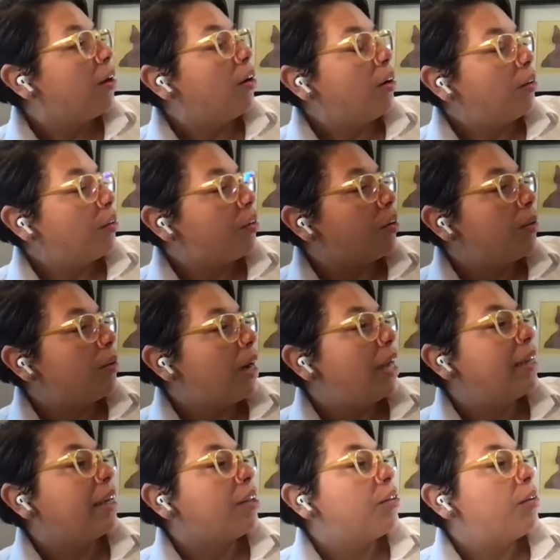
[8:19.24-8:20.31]
Also,
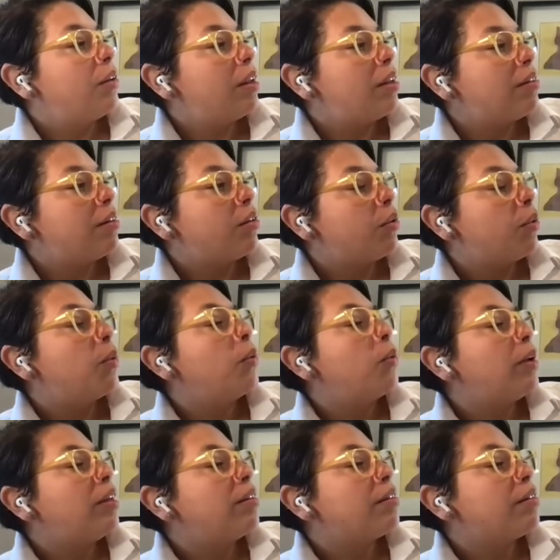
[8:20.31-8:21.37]
I get to listen to
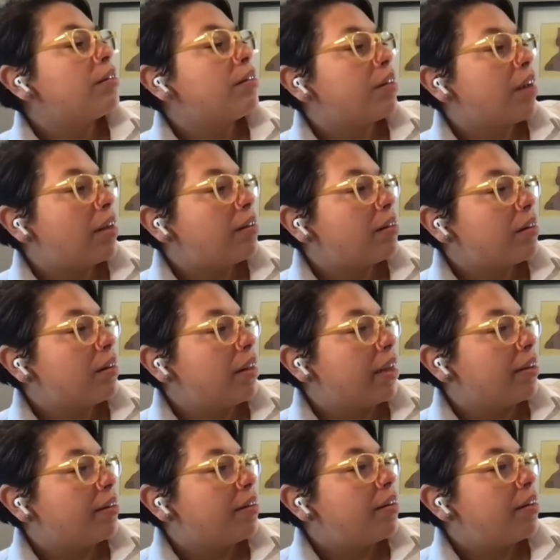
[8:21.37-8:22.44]
Luis's jazz
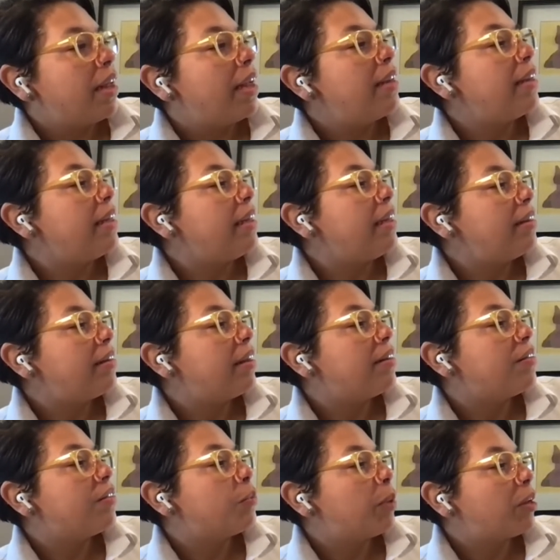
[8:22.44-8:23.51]
collection and eat
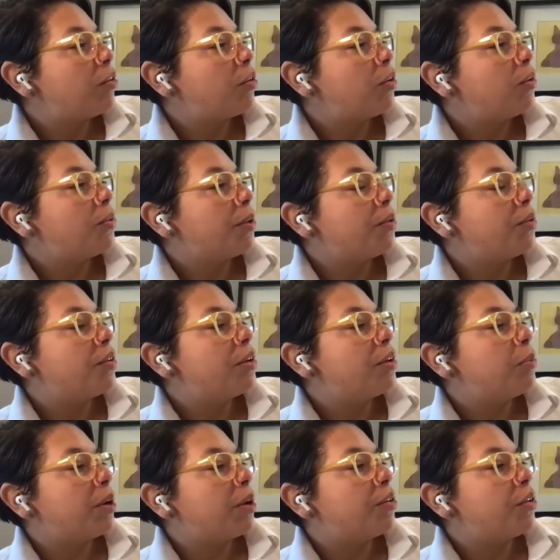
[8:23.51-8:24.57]
his special
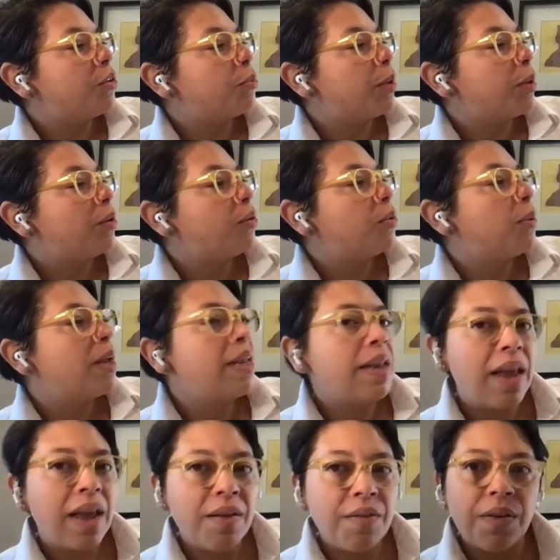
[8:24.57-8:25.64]
roasted Brussels sprouts
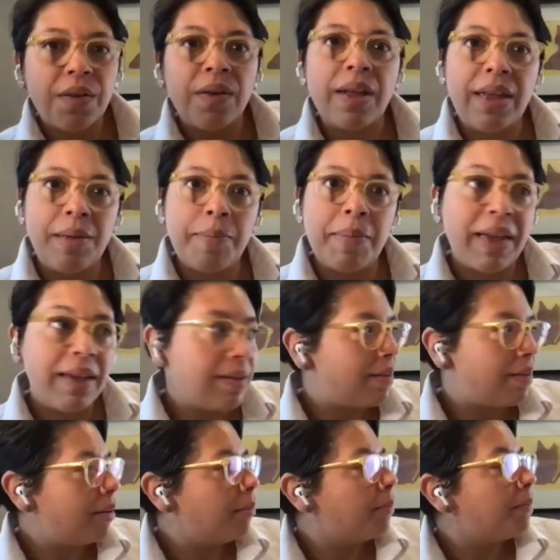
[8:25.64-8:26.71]
whenever he
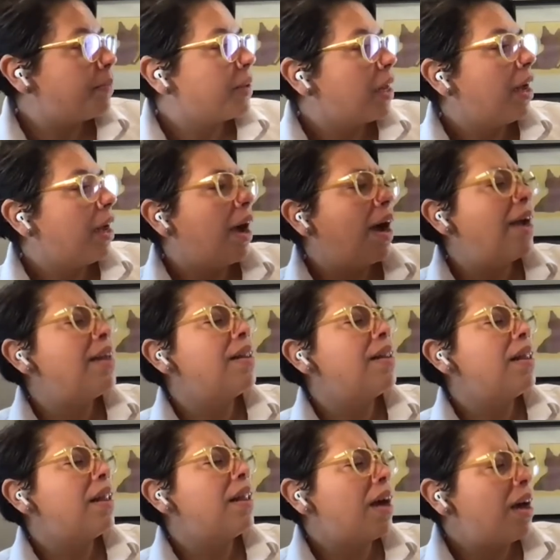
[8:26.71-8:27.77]
makes them. I
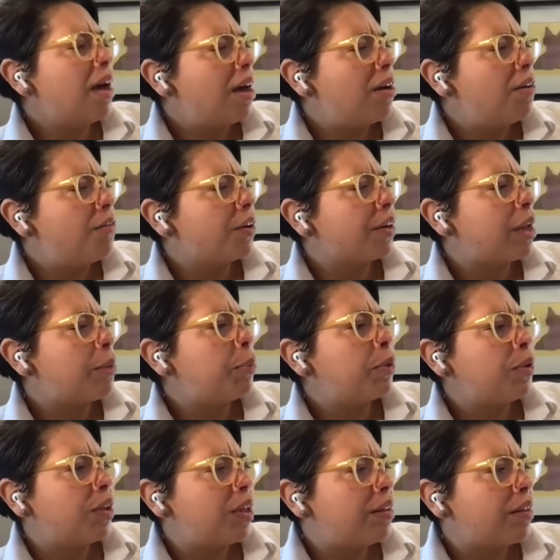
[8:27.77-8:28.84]
love
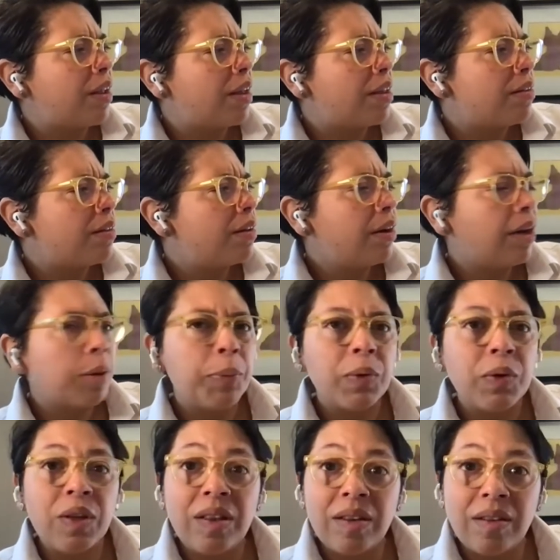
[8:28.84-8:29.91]
repollitas.
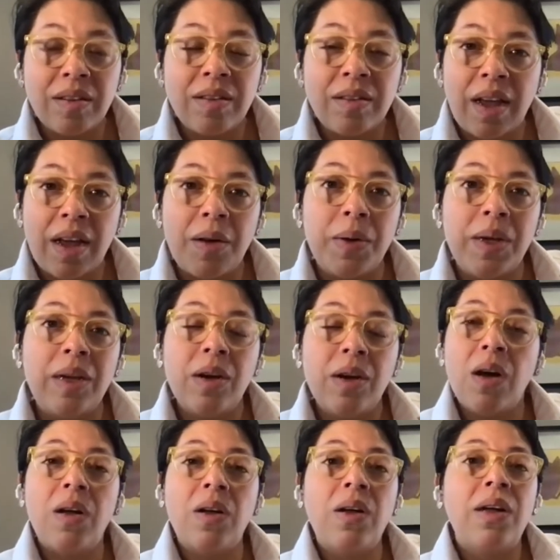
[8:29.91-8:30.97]
Repollitas is how we
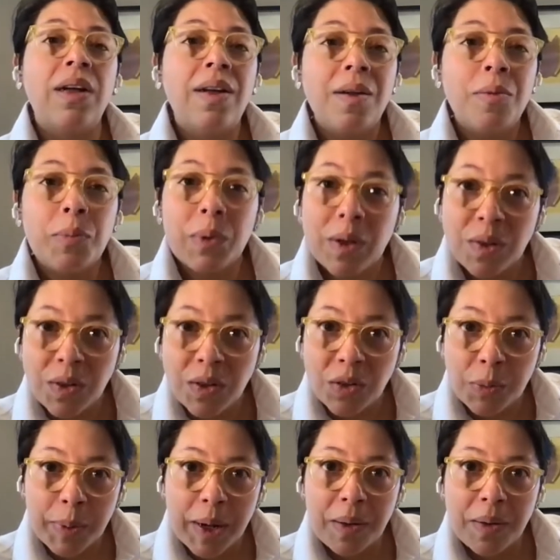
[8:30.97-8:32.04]
call
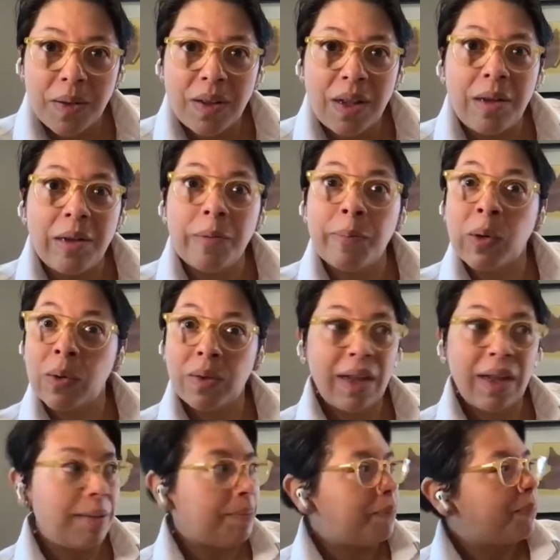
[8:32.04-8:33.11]
Brussels sprouts in
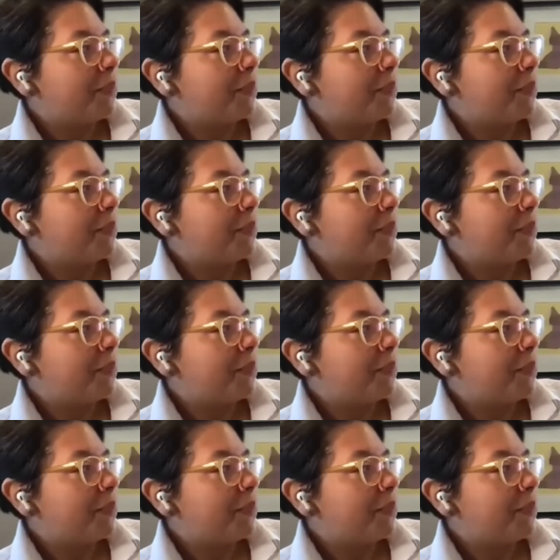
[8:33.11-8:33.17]
Bogota.